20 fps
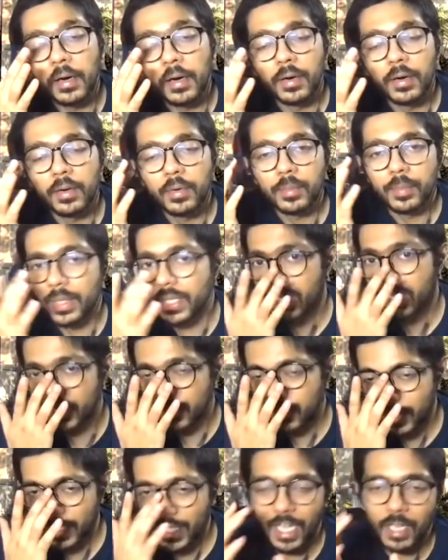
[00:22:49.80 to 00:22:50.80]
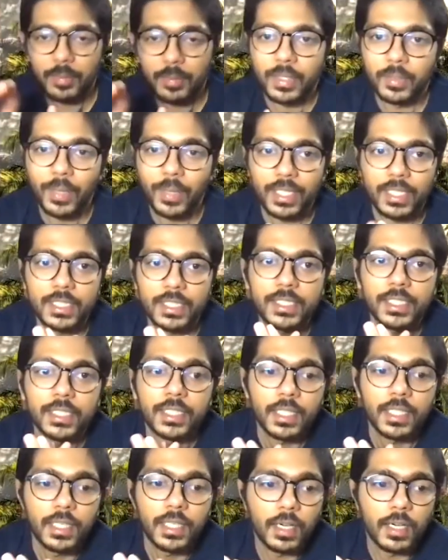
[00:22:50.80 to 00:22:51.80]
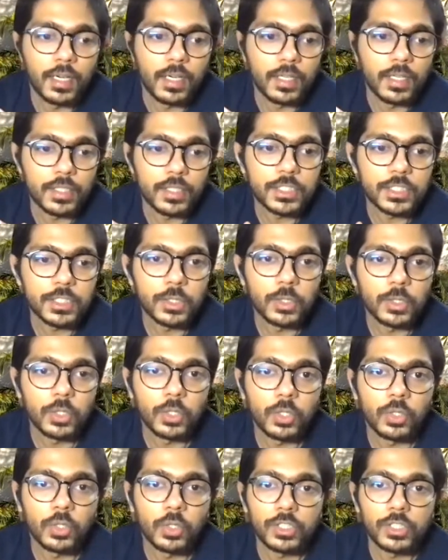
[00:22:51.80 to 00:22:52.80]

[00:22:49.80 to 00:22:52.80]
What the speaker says: with an IP whitelist. So